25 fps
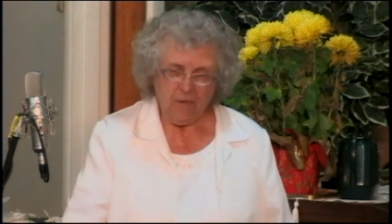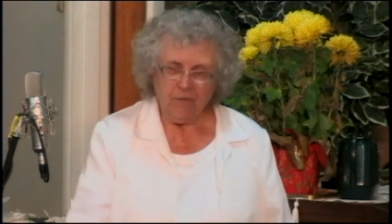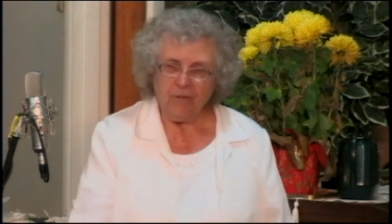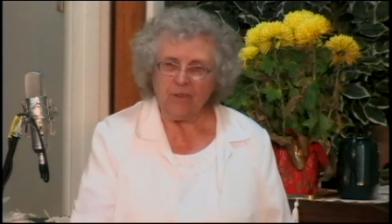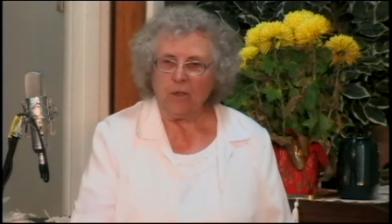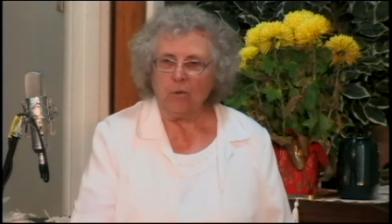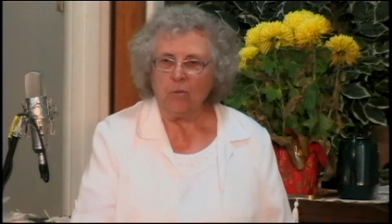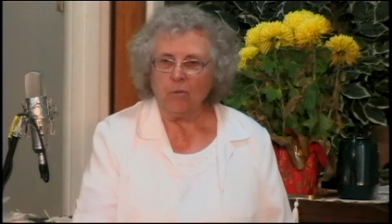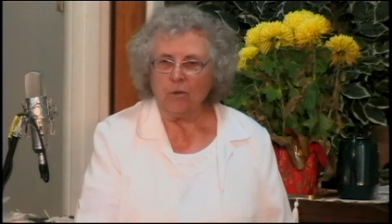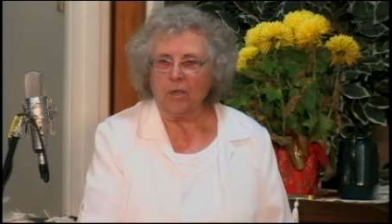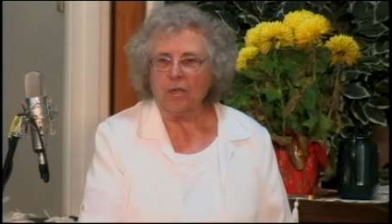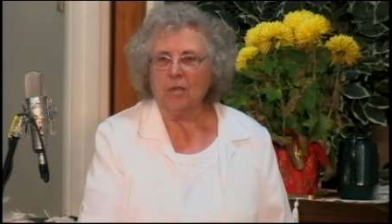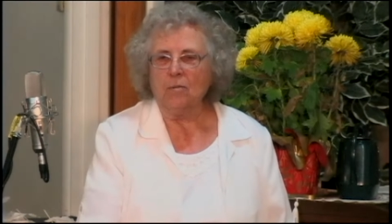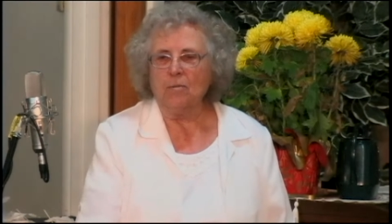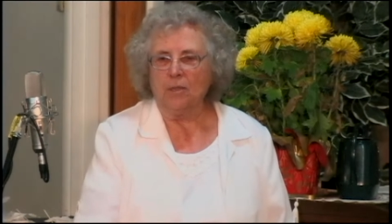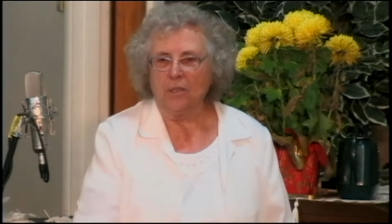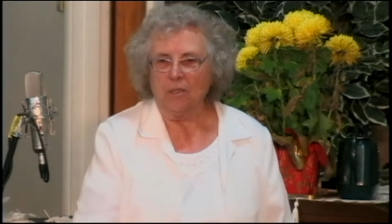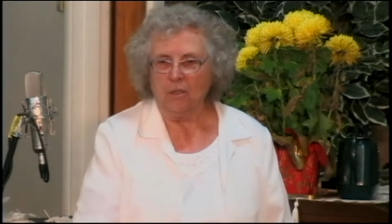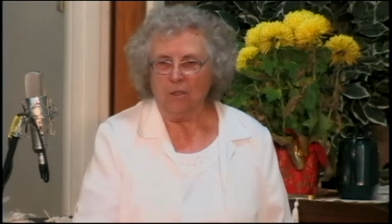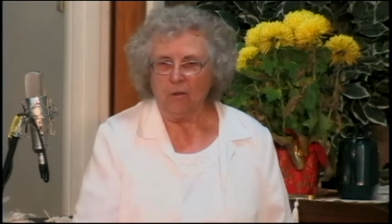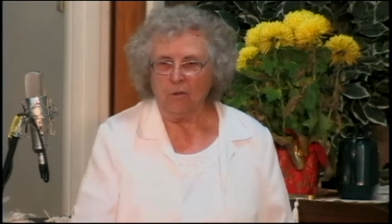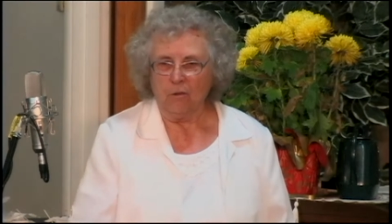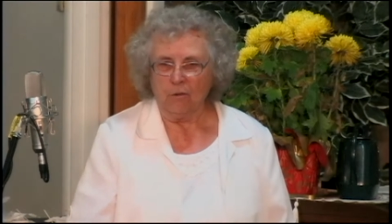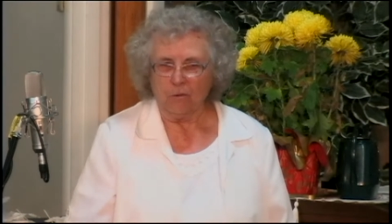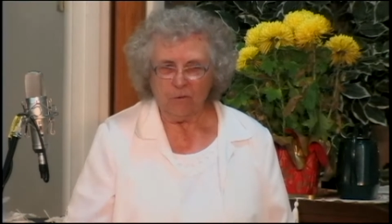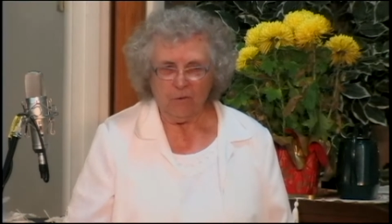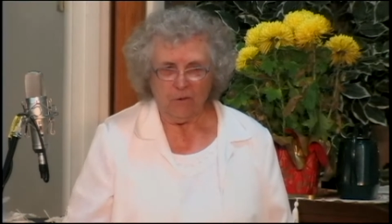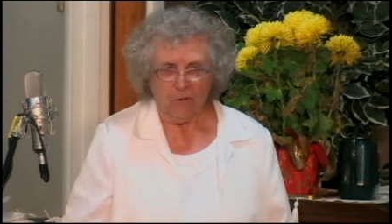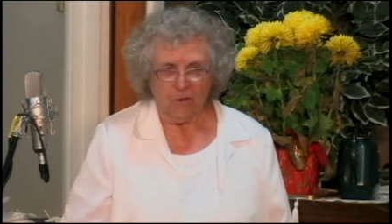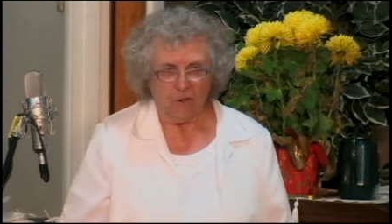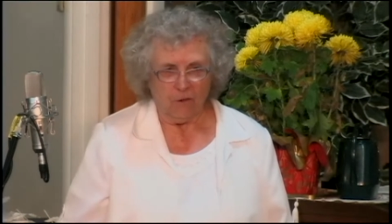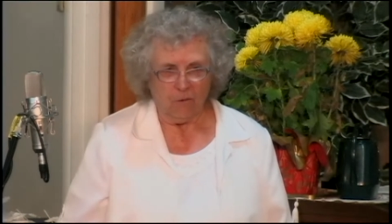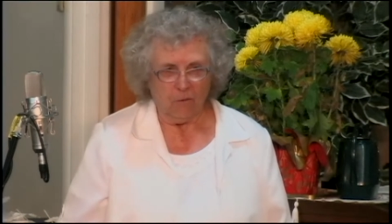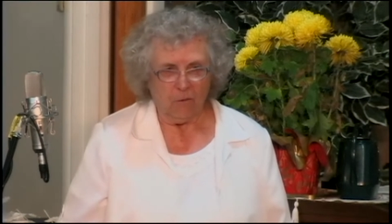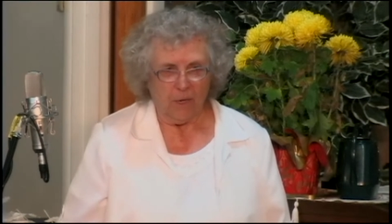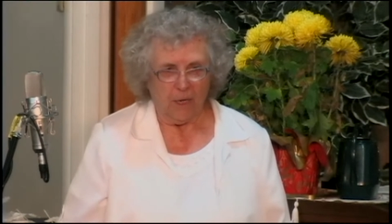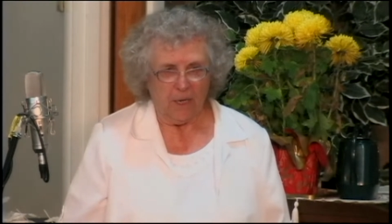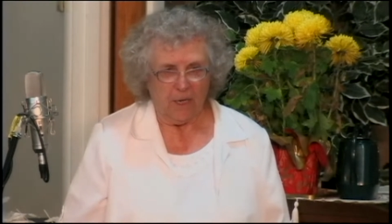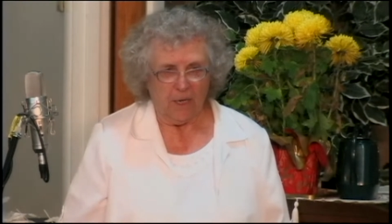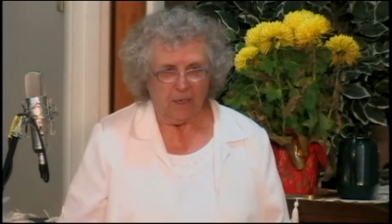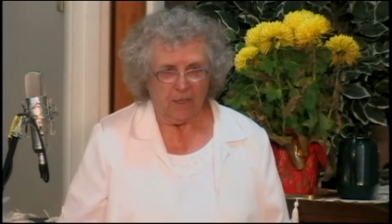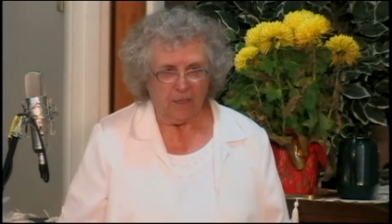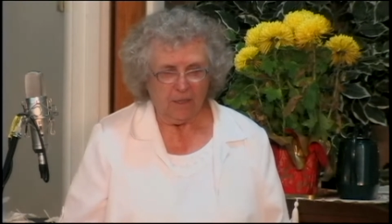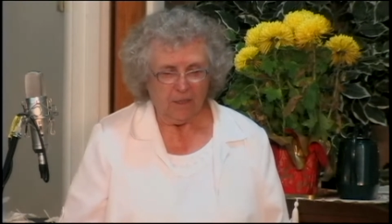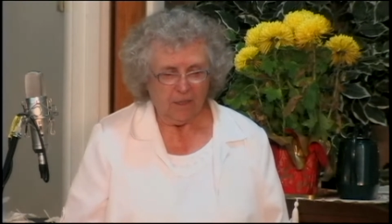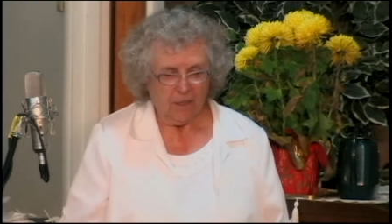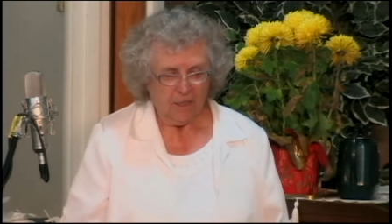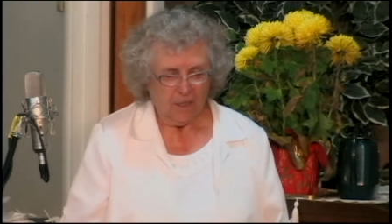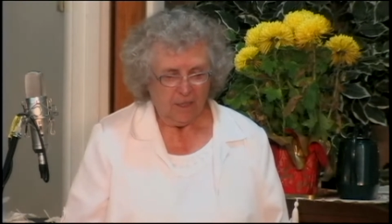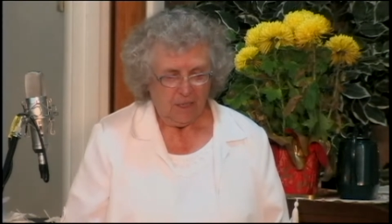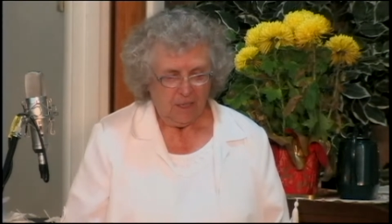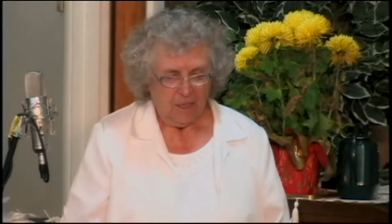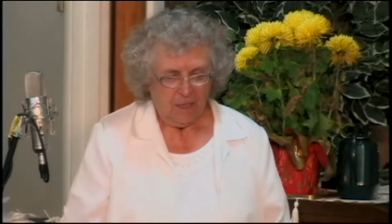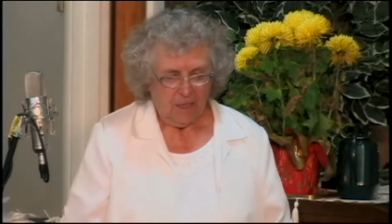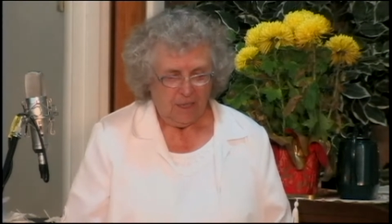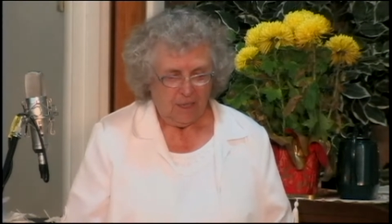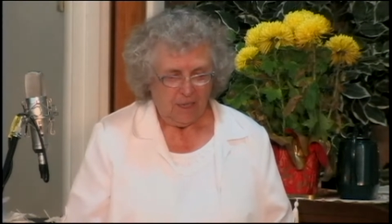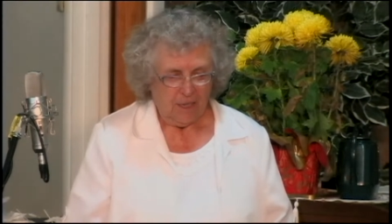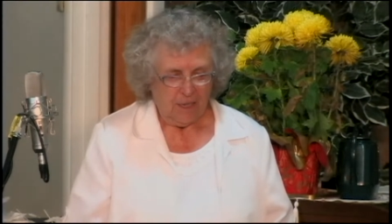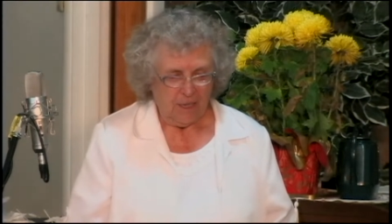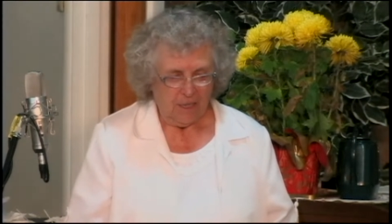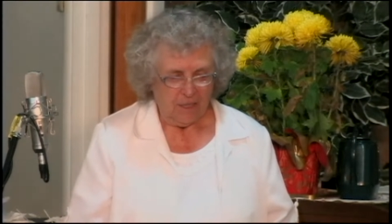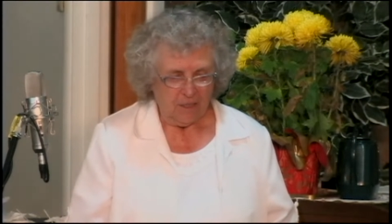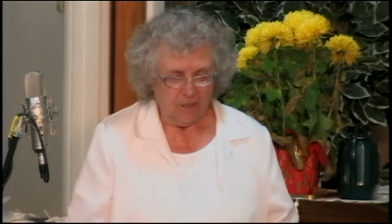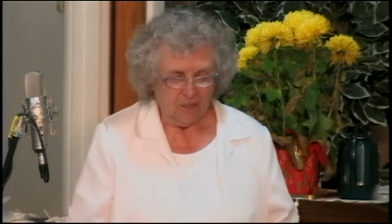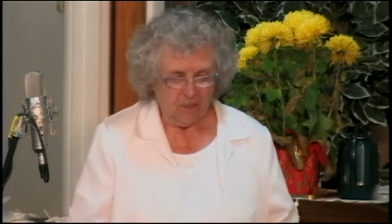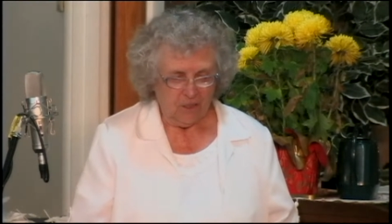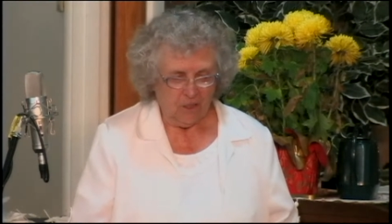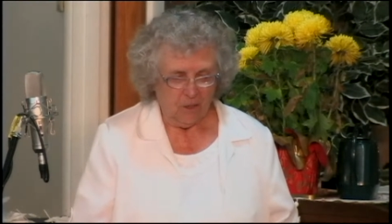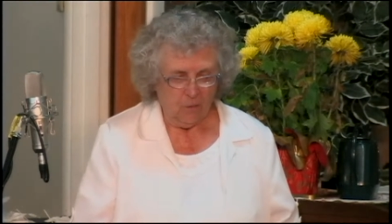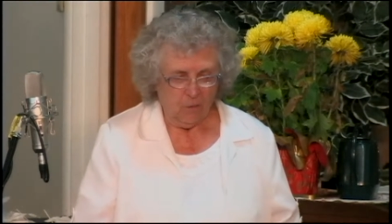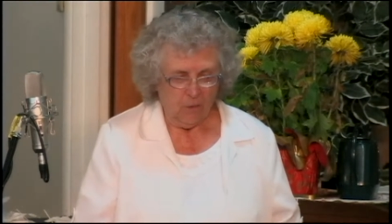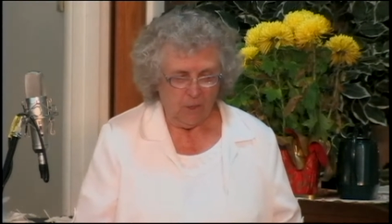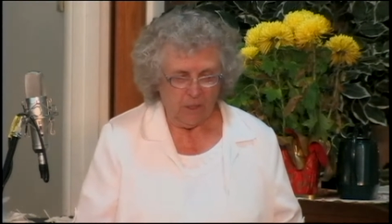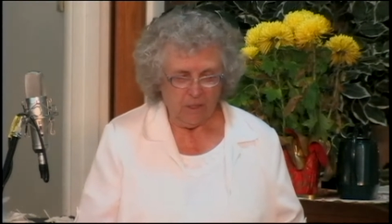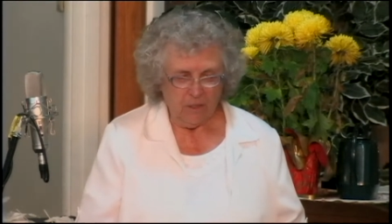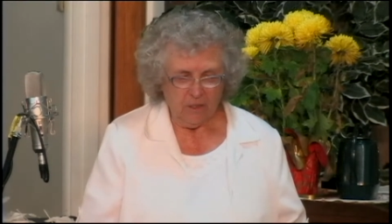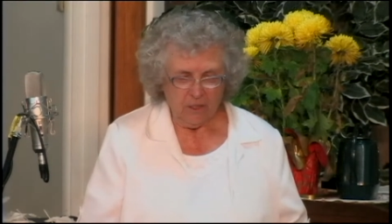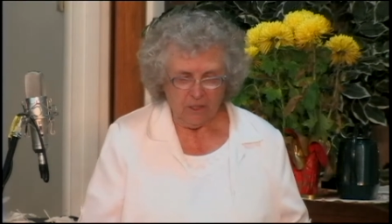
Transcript: the worm alone for a while. And so one of the